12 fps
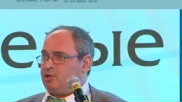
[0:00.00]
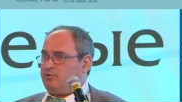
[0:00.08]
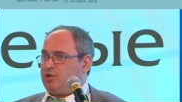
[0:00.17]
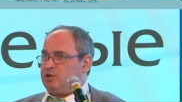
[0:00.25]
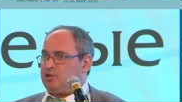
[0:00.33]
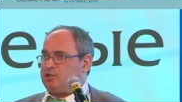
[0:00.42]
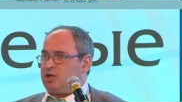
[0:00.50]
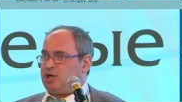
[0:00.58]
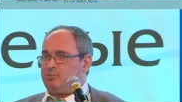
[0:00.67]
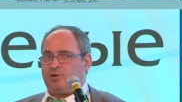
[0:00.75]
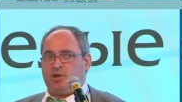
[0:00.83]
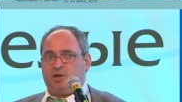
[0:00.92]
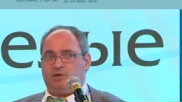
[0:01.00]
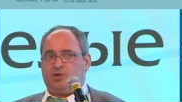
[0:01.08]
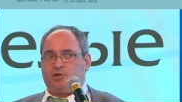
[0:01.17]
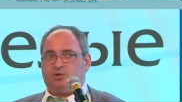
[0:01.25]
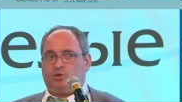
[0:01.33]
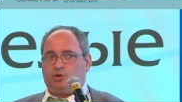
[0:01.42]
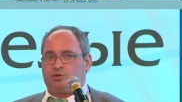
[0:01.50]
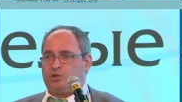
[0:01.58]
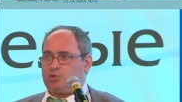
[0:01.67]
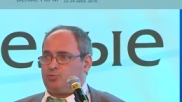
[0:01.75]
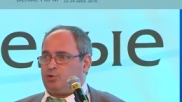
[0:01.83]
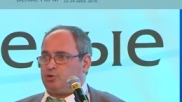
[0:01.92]
phenotype will not
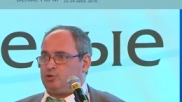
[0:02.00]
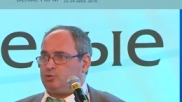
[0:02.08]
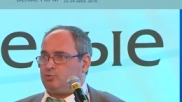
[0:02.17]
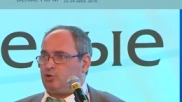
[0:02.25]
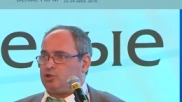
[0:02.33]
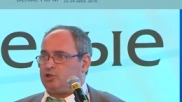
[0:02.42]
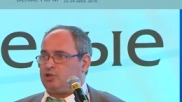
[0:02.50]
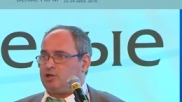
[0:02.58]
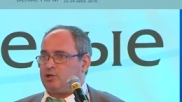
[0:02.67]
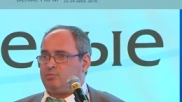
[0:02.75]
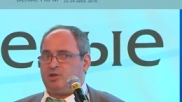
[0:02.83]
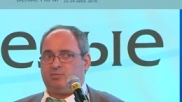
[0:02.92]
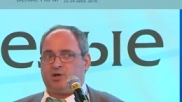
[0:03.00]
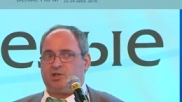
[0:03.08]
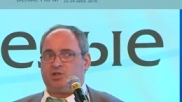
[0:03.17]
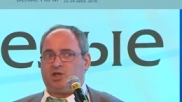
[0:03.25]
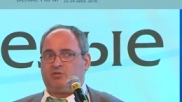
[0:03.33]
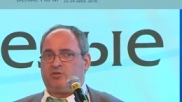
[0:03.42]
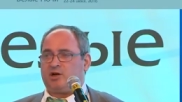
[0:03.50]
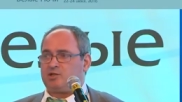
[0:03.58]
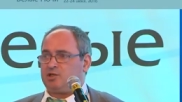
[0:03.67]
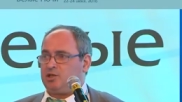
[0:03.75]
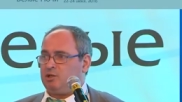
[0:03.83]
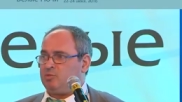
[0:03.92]
respond to monotherapy by E G F R
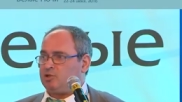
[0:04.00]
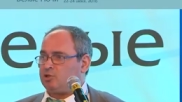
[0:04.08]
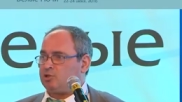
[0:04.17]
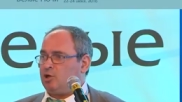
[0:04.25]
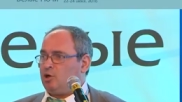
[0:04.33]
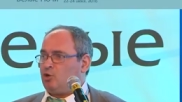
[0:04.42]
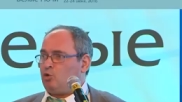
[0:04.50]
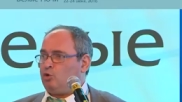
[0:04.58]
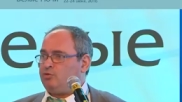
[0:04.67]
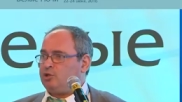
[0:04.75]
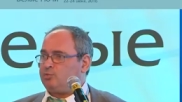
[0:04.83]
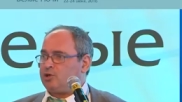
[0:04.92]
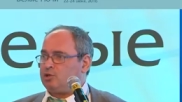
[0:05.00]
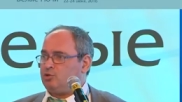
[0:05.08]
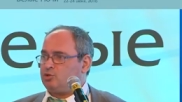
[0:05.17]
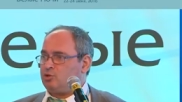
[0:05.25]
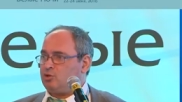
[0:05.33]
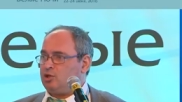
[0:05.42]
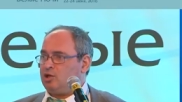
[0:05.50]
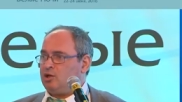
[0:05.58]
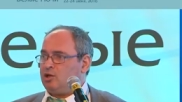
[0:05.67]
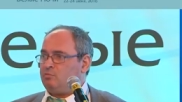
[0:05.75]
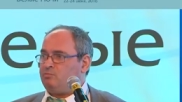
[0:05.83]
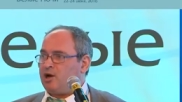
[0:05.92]
inhibitors or will produce only
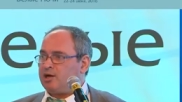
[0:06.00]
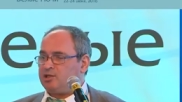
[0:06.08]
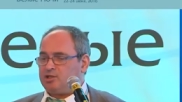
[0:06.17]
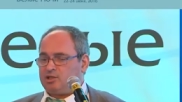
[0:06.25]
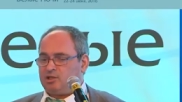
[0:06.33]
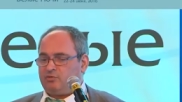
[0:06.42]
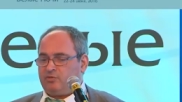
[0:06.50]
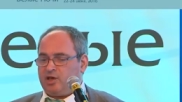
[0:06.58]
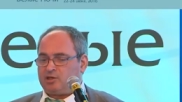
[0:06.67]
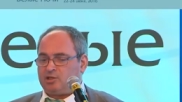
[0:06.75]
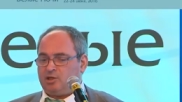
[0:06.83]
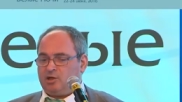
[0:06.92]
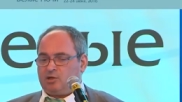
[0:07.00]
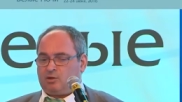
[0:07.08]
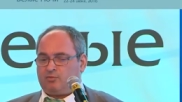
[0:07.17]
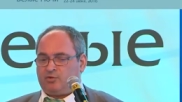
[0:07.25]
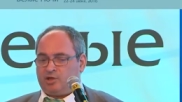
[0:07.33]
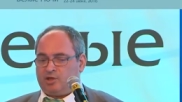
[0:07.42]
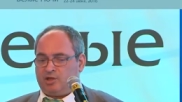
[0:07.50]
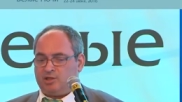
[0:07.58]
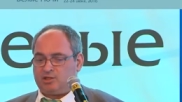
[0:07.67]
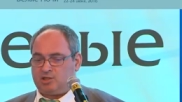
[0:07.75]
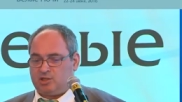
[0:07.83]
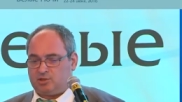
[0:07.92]
marginal effect of
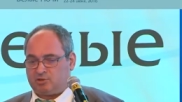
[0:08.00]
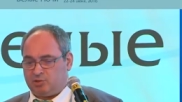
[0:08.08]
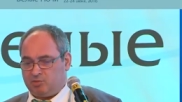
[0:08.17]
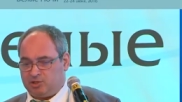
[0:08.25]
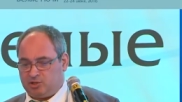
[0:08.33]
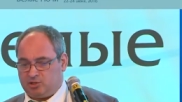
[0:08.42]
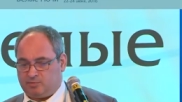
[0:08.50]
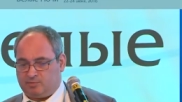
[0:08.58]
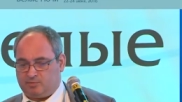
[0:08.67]
this treatment.